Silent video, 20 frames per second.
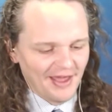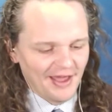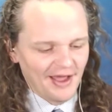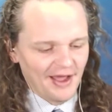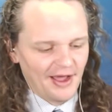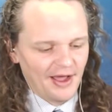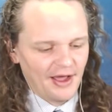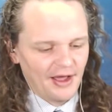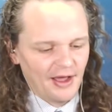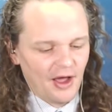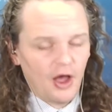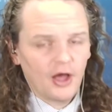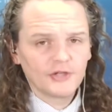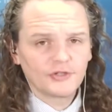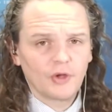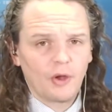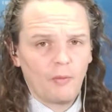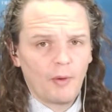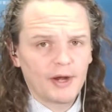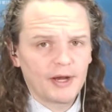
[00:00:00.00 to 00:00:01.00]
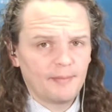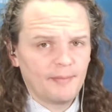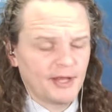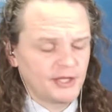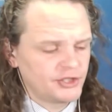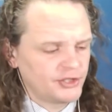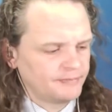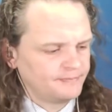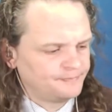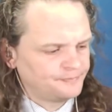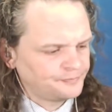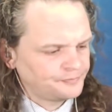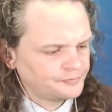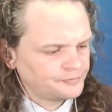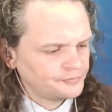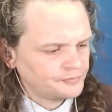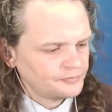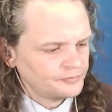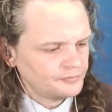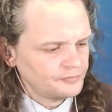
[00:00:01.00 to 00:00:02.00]
Also, I wanted to mention
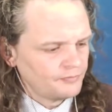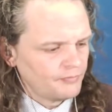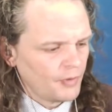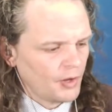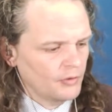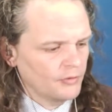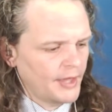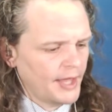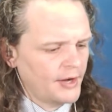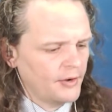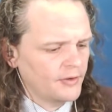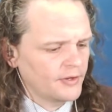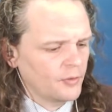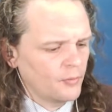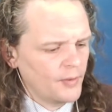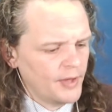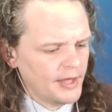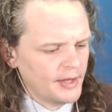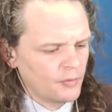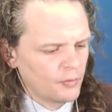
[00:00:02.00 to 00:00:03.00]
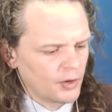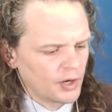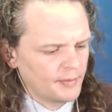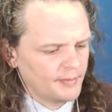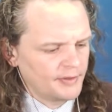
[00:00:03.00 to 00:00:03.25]
later in the week we're going to be